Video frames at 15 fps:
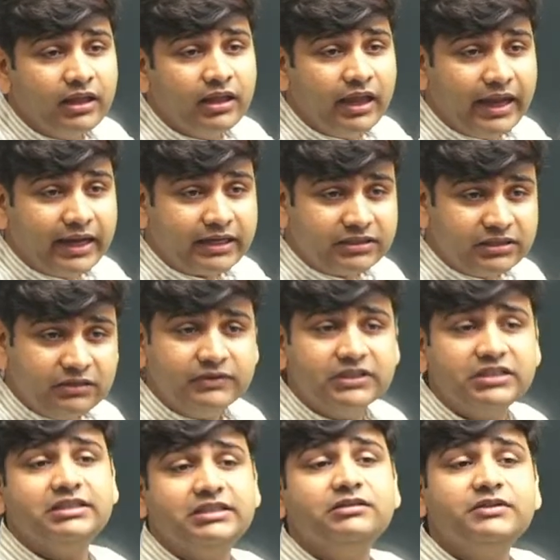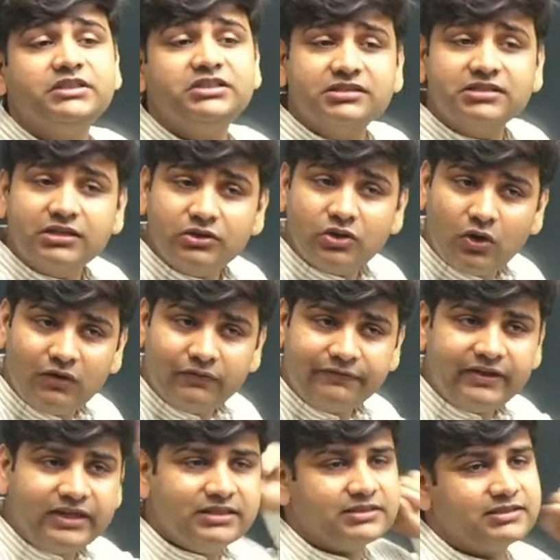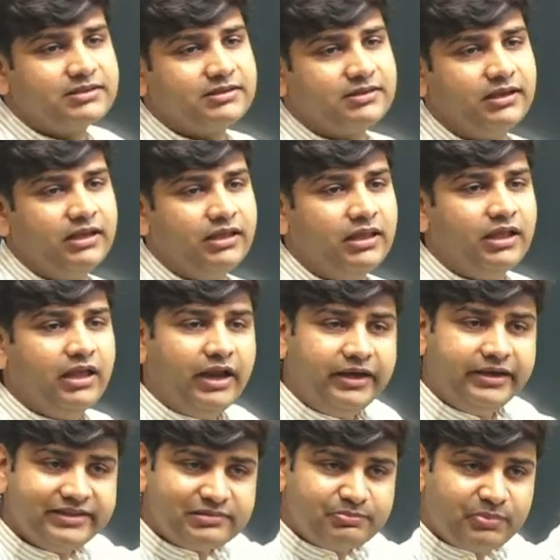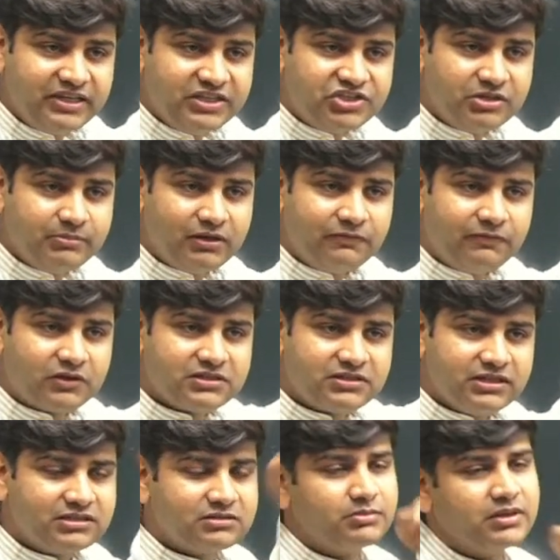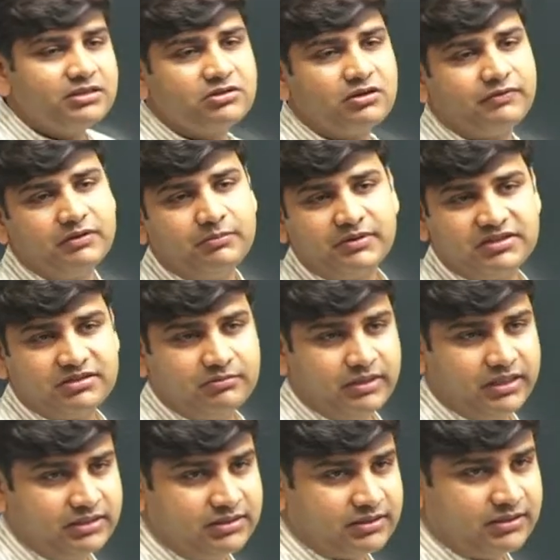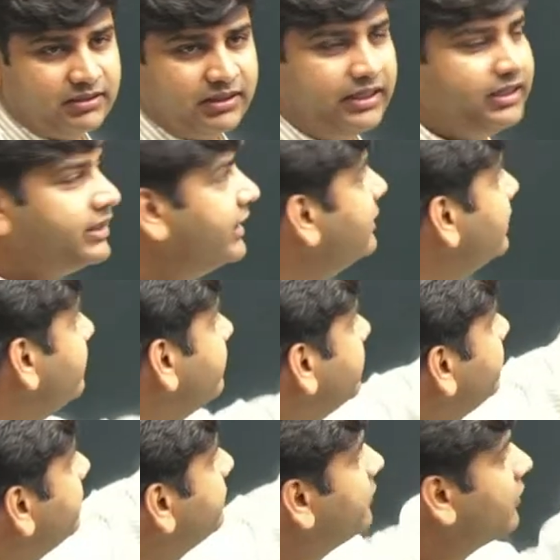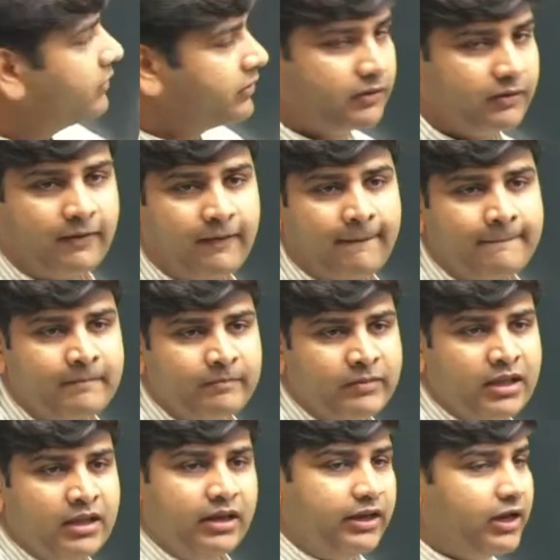activity which is an offense and is punishable for 6 months of imprisonment in 1954. Now